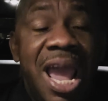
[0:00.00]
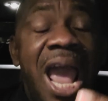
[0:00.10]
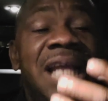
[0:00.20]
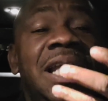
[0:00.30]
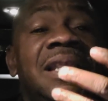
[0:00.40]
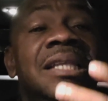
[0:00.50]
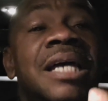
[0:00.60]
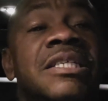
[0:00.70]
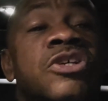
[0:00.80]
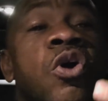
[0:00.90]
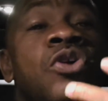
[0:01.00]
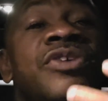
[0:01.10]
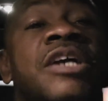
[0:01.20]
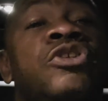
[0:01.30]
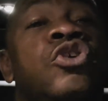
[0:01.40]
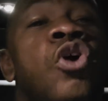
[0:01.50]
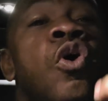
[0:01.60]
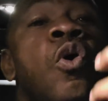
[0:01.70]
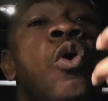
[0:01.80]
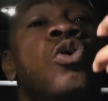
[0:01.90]
anything that is contrary to your
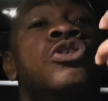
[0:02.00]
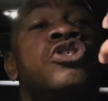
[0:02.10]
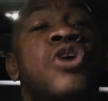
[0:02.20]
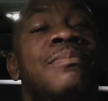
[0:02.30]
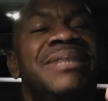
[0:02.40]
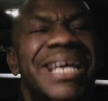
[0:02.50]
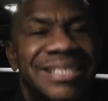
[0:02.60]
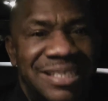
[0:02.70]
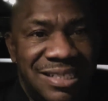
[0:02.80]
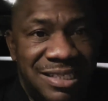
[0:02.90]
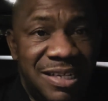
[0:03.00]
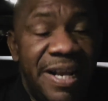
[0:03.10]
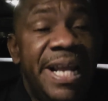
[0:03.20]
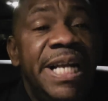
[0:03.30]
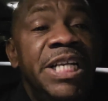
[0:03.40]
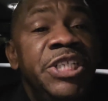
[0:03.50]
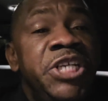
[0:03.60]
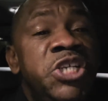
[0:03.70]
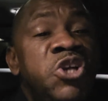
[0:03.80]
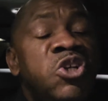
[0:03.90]
wholesomeness.
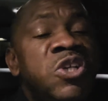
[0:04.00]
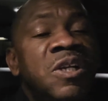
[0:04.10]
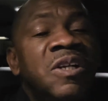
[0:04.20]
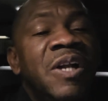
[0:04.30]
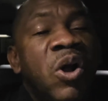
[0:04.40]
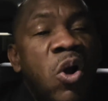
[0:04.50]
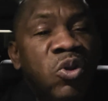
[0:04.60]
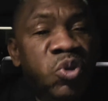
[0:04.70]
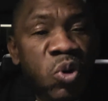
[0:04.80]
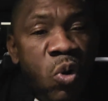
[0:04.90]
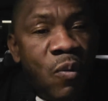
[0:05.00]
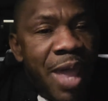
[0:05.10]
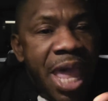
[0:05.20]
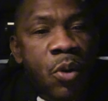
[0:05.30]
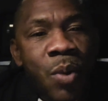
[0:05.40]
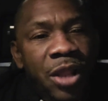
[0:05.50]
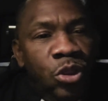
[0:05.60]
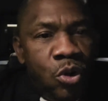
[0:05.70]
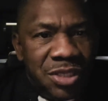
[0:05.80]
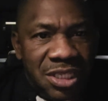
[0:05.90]
Jesus took away
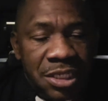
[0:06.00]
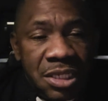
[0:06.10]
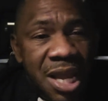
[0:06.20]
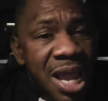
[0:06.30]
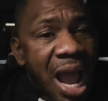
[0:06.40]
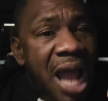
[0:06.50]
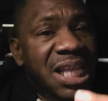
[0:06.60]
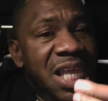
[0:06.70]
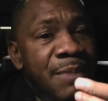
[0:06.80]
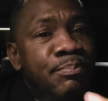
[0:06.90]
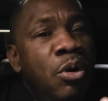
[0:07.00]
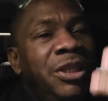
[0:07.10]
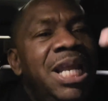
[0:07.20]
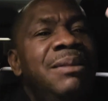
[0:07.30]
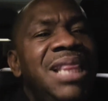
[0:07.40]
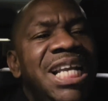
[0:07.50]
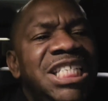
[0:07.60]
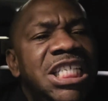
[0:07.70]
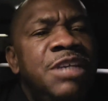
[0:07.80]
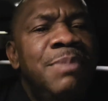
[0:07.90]
those things and he bought them
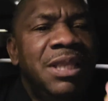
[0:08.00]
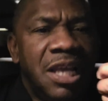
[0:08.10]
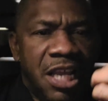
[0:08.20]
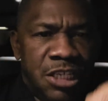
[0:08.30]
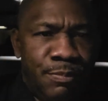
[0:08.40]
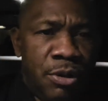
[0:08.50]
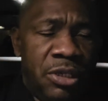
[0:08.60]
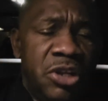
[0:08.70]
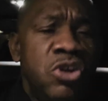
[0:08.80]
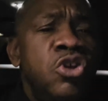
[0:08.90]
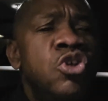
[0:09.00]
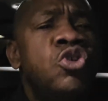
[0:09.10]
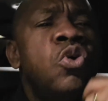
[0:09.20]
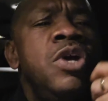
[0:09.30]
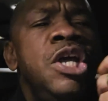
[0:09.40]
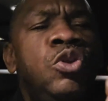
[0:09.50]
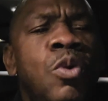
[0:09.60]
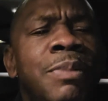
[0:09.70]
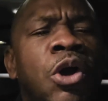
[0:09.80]
legitimating his body. So it will be